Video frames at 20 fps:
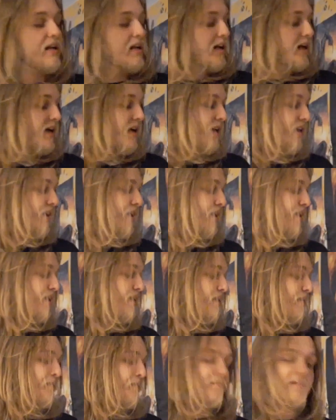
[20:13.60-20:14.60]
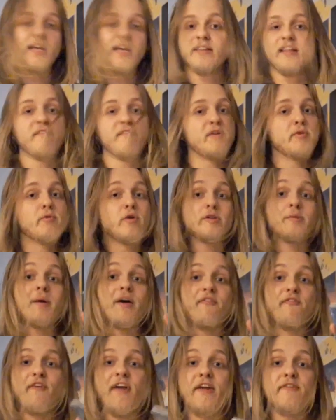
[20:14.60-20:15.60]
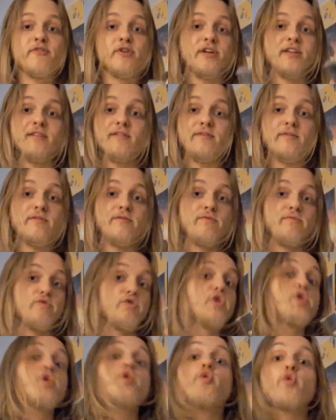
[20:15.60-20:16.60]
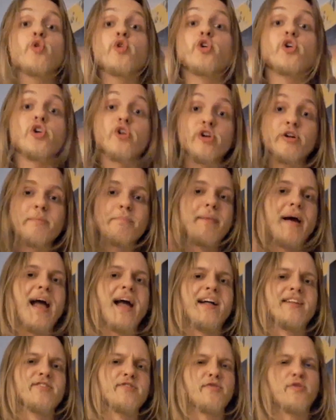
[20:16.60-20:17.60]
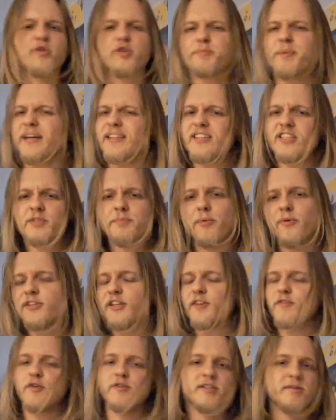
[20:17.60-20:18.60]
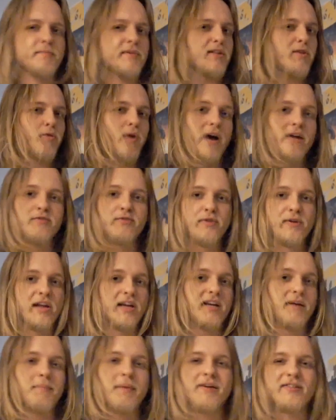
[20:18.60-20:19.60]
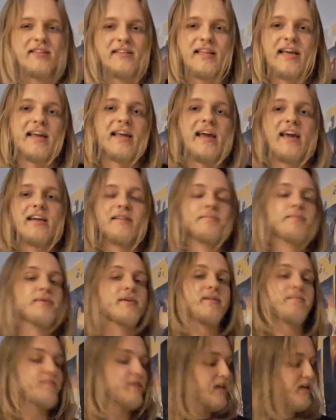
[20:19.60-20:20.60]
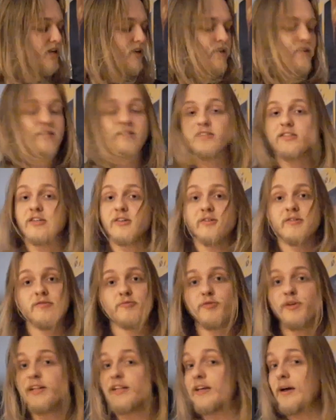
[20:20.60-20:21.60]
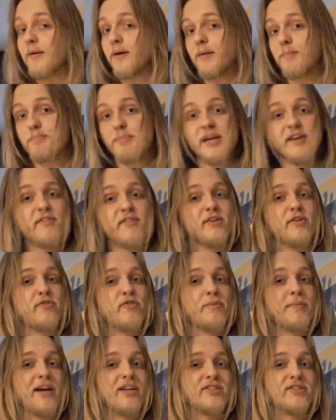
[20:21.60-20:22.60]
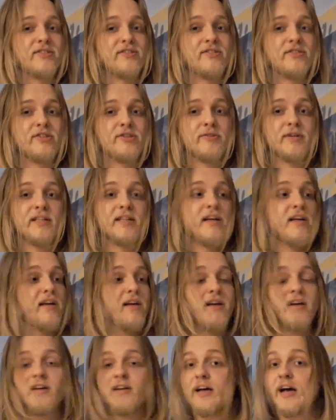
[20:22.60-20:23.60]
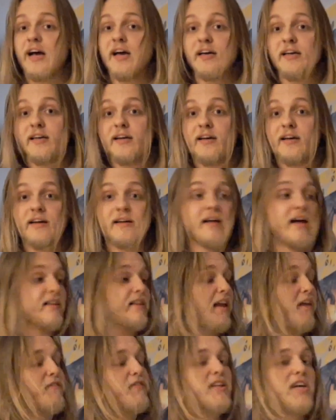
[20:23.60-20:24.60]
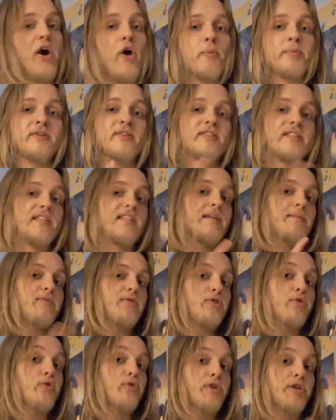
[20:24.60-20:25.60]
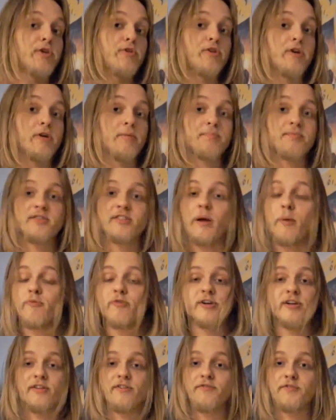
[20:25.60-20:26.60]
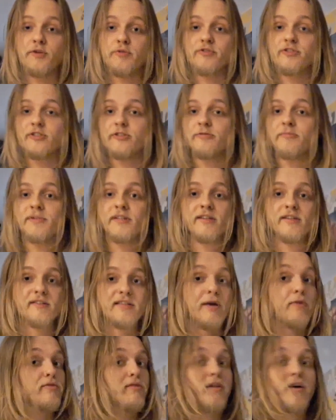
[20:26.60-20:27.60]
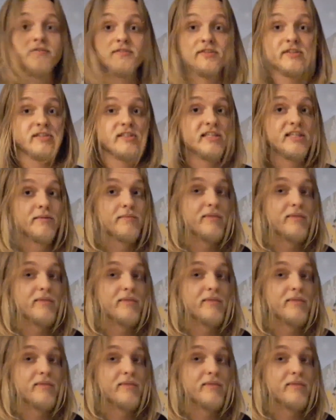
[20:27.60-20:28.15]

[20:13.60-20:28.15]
Yeah, definitely one of my favorite newer bands. Of course, by this point, I've already been around for like about a decade, but still, really a big fan of From Ashes to New, and I definitely hope to see them tour Europe somewhere in the future because I would love to see them